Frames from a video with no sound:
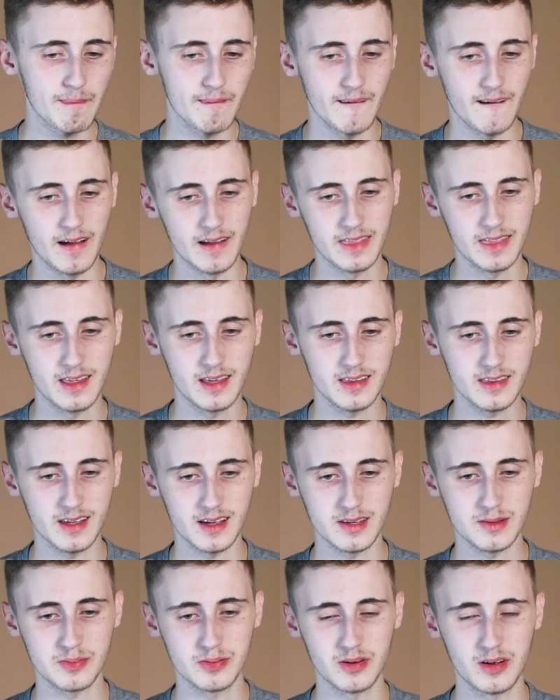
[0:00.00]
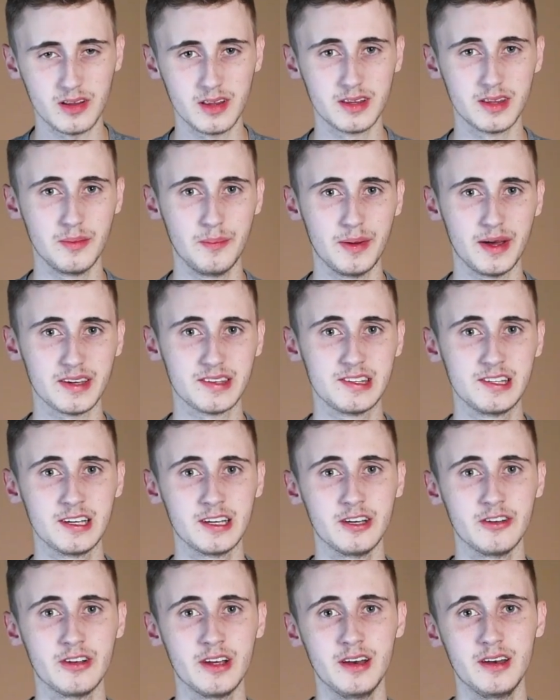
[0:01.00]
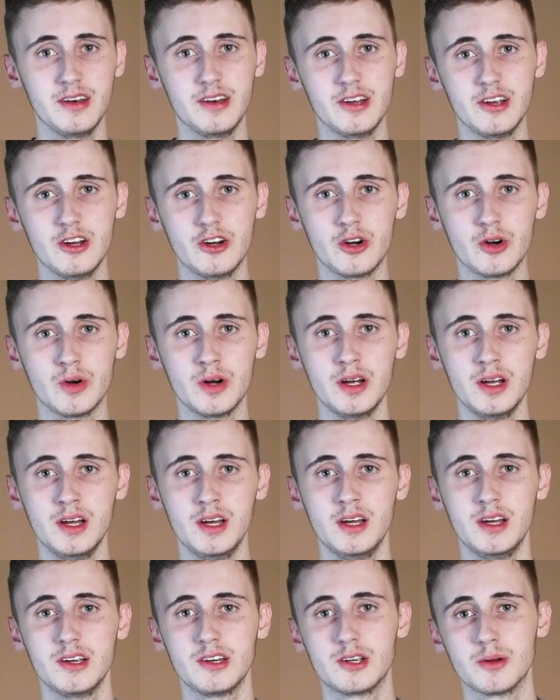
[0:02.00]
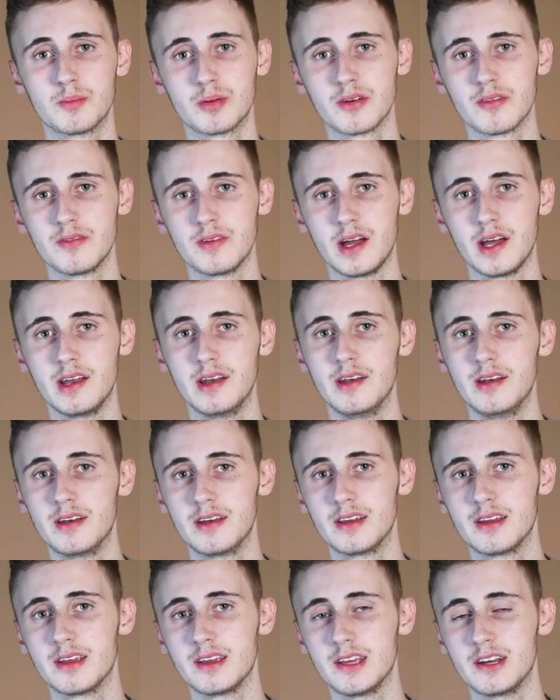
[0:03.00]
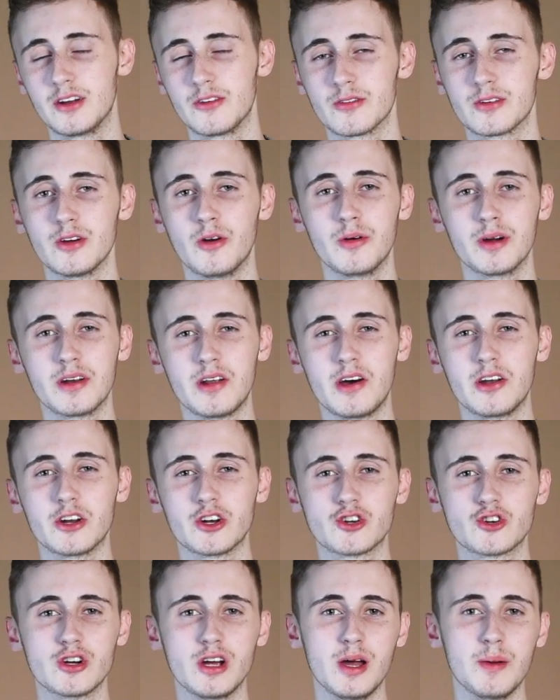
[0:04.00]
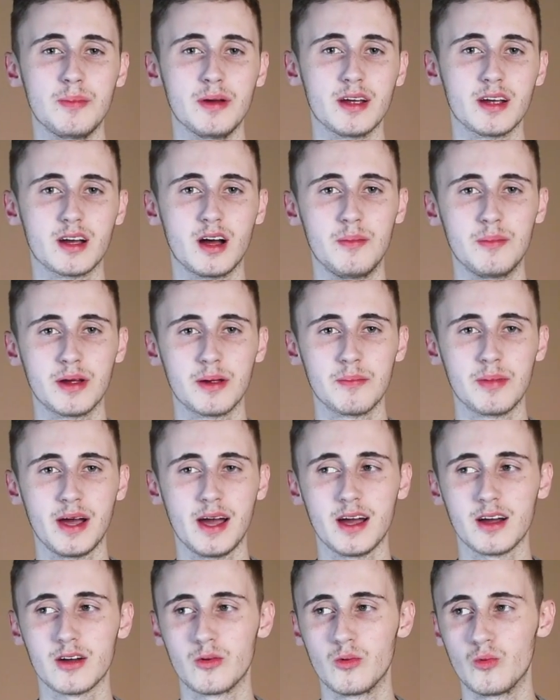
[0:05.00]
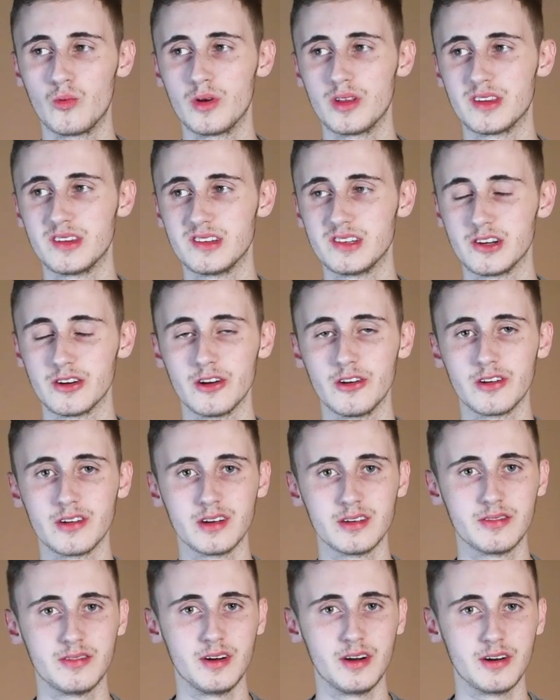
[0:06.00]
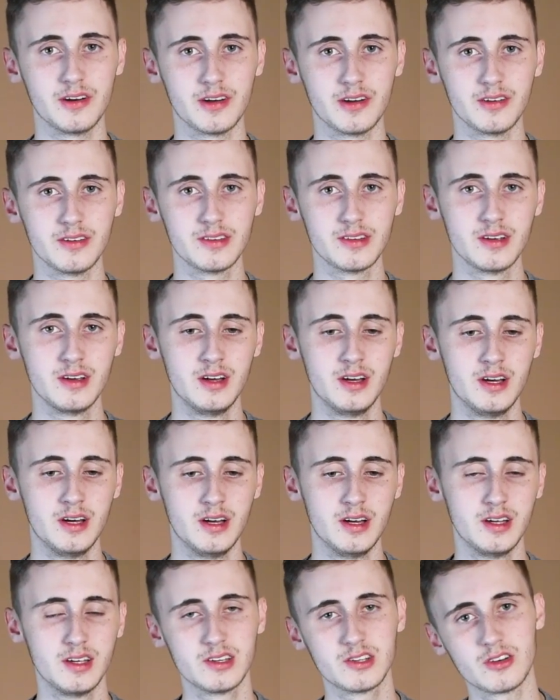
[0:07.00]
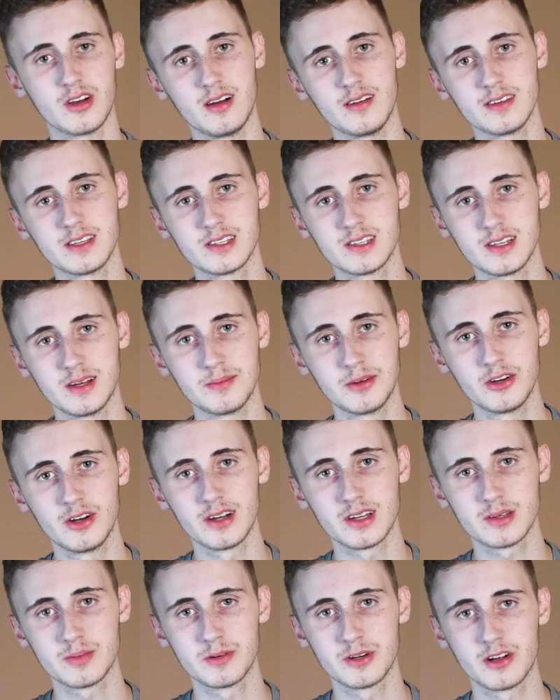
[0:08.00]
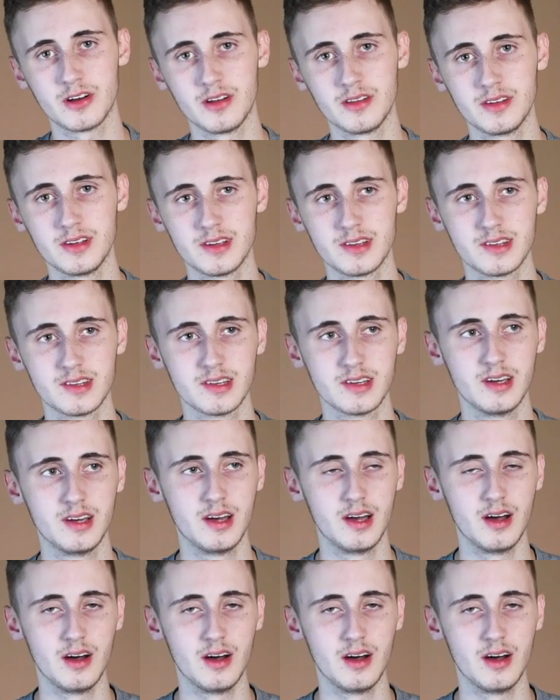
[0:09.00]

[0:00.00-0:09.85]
I think that's probably the best thing you can do to prevent going on a trip and coming back with 0 good photos. So obviously I'm no expert on this.